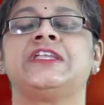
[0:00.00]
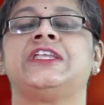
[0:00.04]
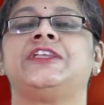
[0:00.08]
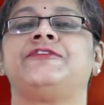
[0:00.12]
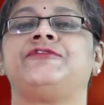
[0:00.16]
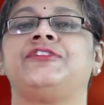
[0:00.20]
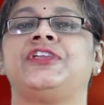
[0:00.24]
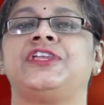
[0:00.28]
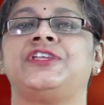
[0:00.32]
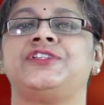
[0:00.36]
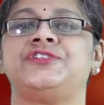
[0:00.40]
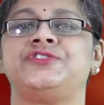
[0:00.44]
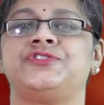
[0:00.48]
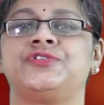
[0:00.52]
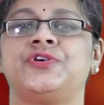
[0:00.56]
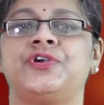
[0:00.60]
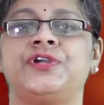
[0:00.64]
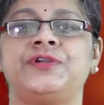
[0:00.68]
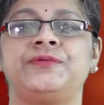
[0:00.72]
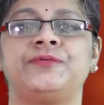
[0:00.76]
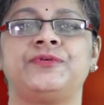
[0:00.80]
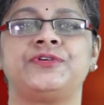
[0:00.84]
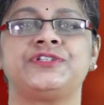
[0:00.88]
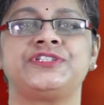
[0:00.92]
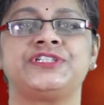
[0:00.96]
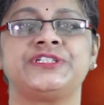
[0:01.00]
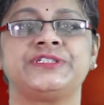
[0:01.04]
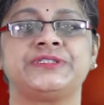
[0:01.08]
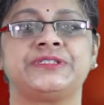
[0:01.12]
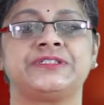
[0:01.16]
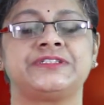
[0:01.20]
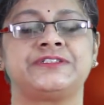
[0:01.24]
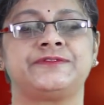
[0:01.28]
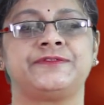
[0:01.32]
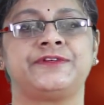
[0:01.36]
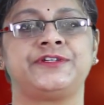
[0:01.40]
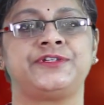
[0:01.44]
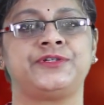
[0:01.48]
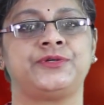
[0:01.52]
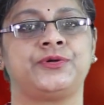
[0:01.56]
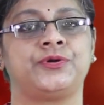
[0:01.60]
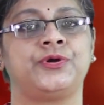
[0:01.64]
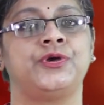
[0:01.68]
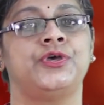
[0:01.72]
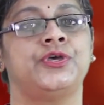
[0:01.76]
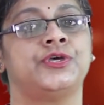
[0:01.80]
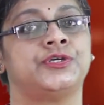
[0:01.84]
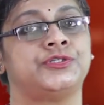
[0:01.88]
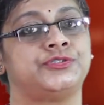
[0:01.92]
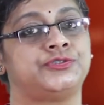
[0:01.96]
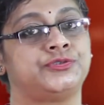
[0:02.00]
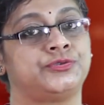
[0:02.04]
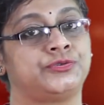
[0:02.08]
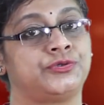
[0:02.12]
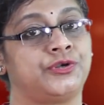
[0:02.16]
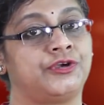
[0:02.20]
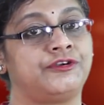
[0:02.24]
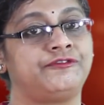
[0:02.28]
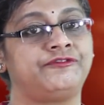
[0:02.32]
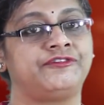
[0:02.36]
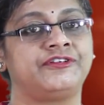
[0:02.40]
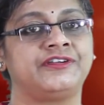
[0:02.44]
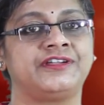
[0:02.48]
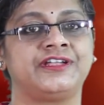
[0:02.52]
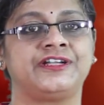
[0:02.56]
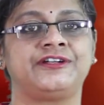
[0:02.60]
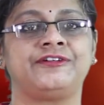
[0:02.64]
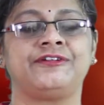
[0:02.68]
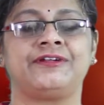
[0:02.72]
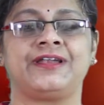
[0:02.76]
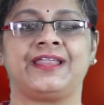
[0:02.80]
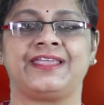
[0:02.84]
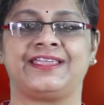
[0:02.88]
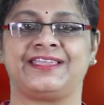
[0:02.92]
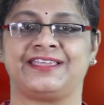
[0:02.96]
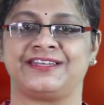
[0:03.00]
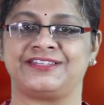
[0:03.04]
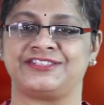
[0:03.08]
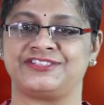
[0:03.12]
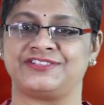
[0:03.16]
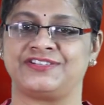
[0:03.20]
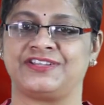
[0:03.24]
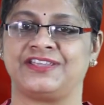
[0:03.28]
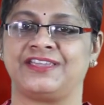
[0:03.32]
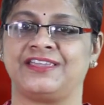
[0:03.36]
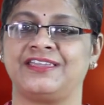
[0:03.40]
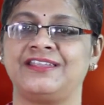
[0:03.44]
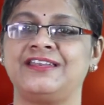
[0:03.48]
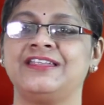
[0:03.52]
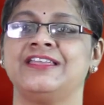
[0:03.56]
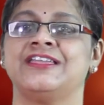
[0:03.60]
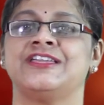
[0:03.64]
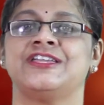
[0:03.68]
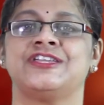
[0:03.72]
If you enjoyed watching this video, do not forget to like and share.